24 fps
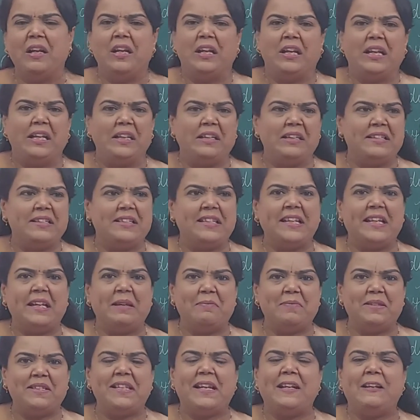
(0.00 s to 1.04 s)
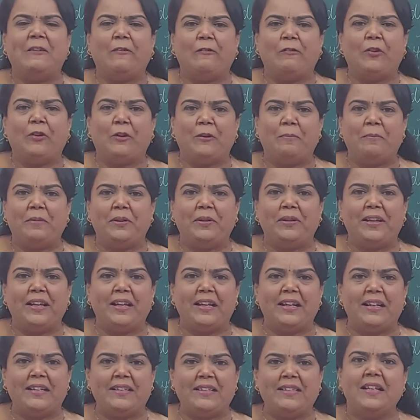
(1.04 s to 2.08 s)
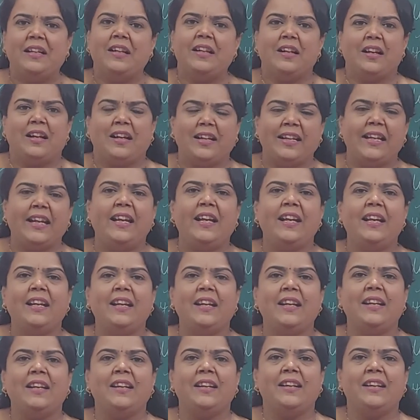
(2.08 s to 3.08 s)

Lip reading: in the same set formulas again and